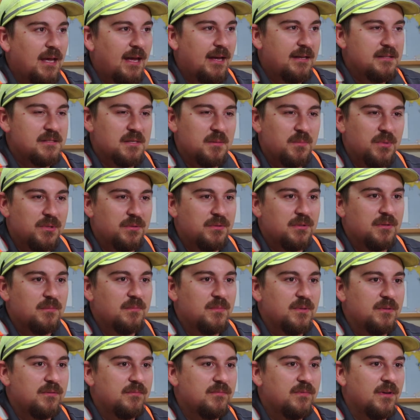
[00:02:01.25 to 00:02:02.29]
ask about them
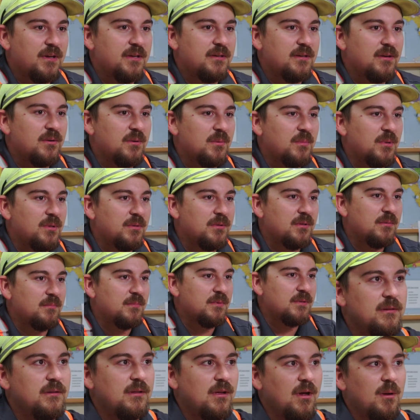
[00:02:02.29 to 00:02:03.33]
and find out about them.
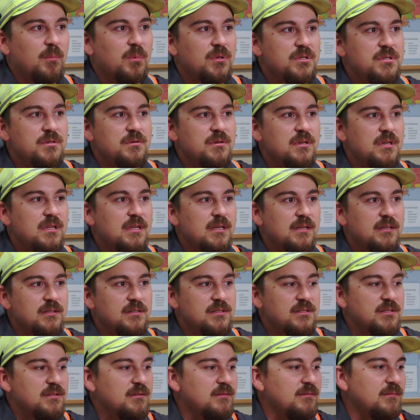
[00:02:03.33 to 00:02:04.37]
The opportunity
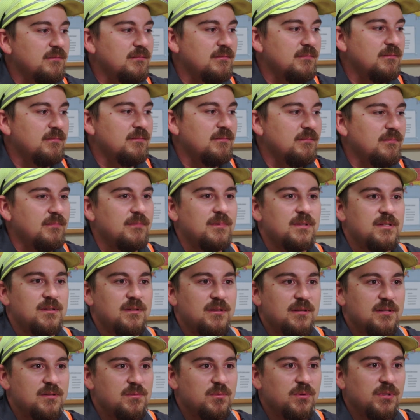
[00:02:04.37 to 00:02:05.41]

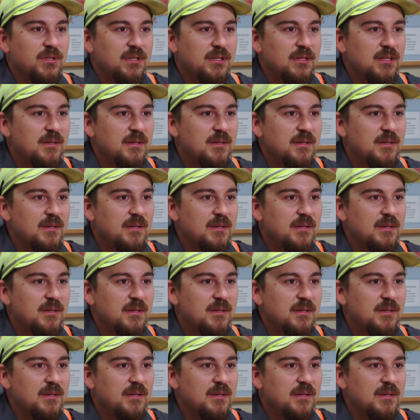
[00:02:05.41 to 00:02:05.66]
it's really